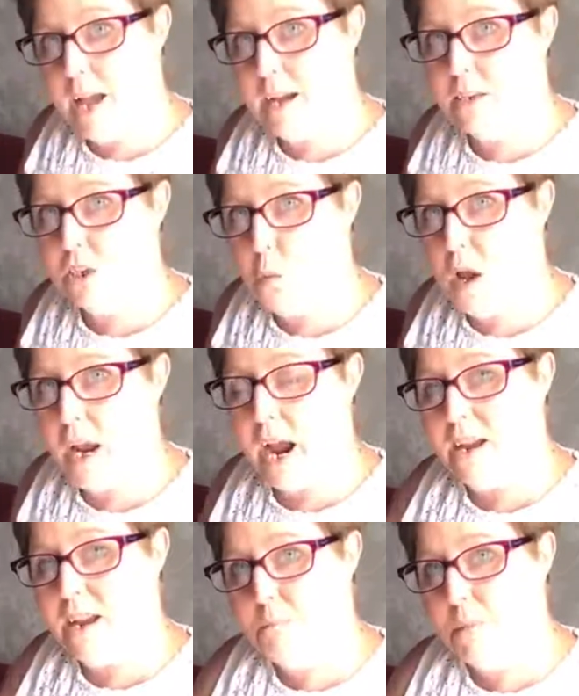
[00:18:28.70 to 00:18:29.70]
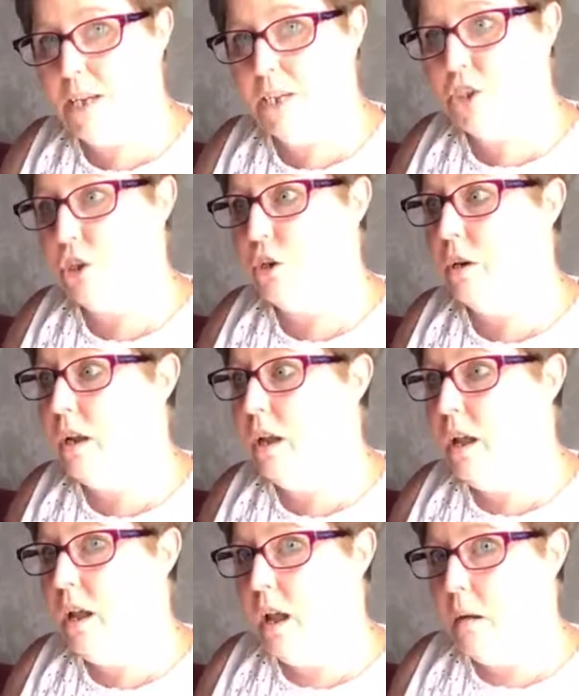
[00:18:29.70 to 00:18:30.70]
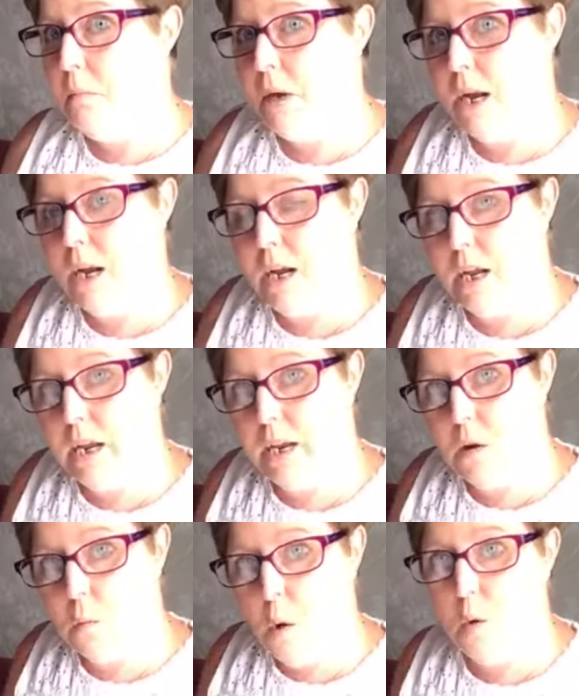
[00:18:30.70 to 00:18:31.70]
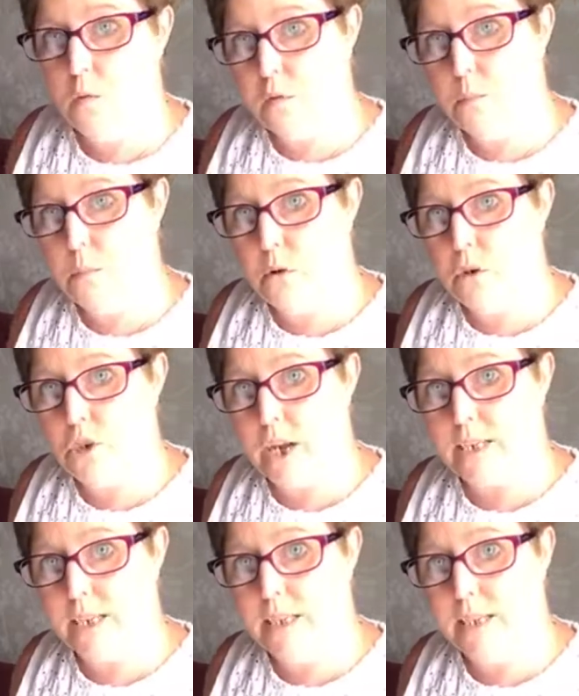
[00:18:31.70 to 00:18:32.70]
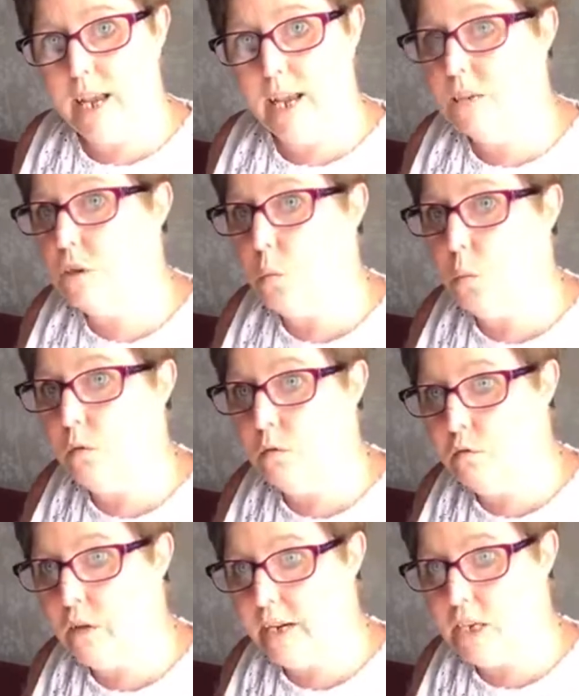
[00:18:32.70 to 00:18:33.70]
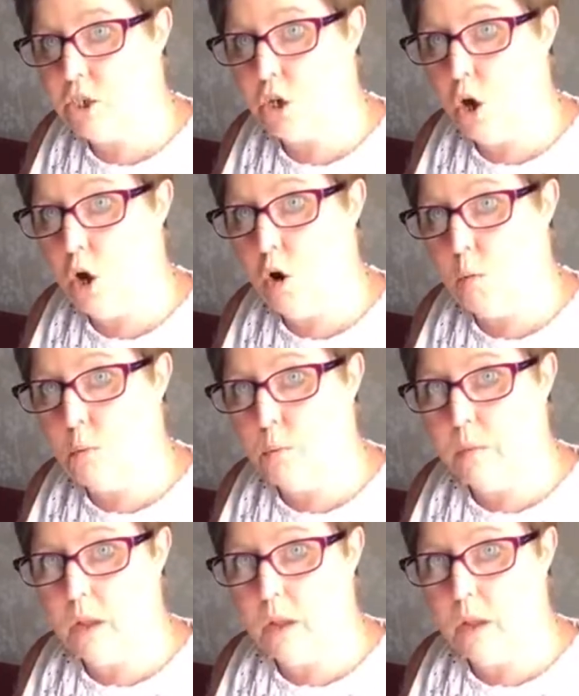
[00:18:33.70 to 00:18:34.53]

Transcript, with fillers: hangs the way I imagine my woven project in the end will finish up